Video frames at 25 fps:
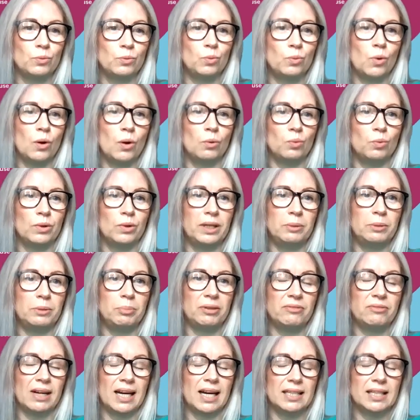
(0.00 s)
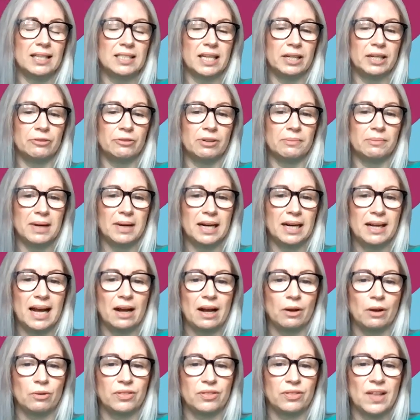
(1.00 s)
what we provide here at Menno
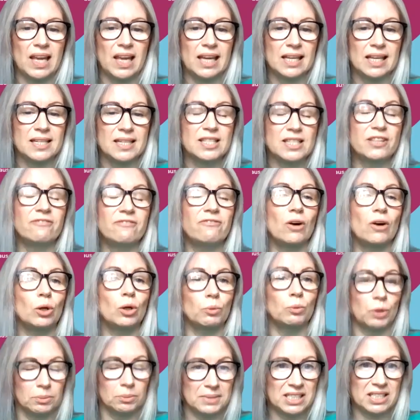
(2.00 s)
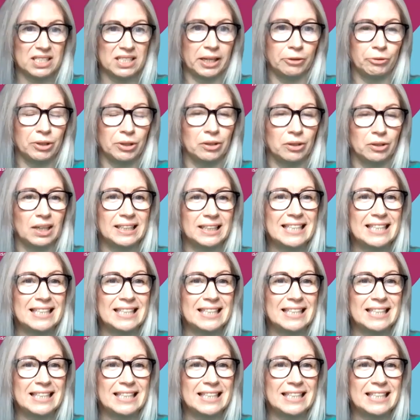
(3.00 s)
Health is the follow-up material.